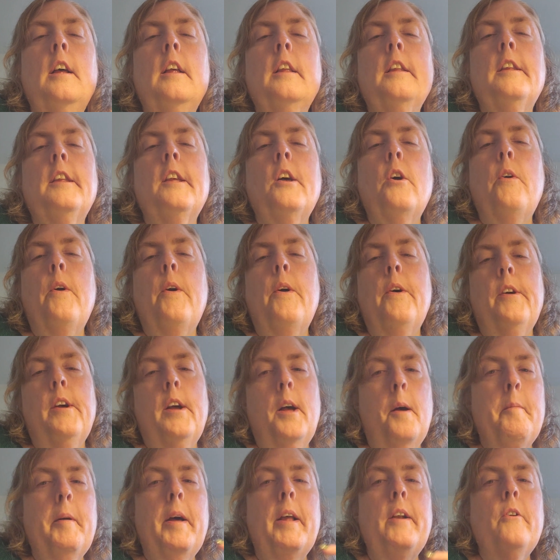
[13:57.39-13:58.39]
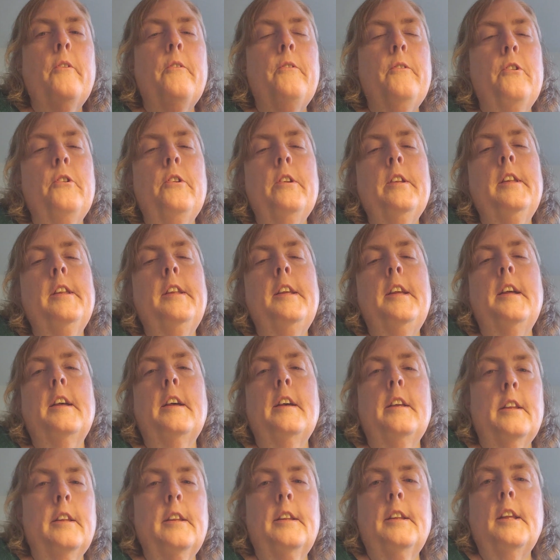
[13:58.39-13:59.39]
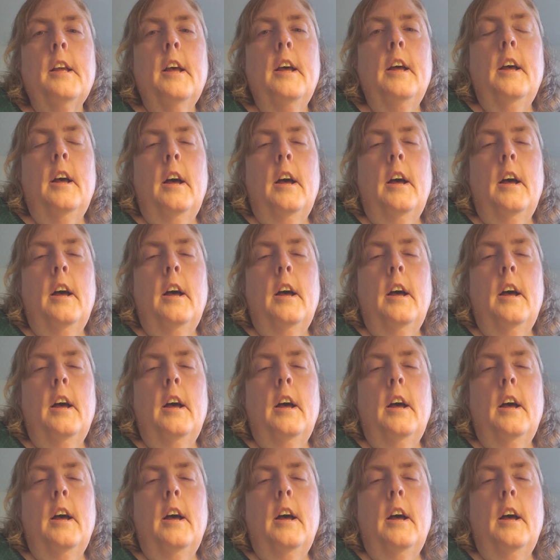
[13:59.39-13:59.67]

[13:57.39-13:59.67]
So come on over and see us.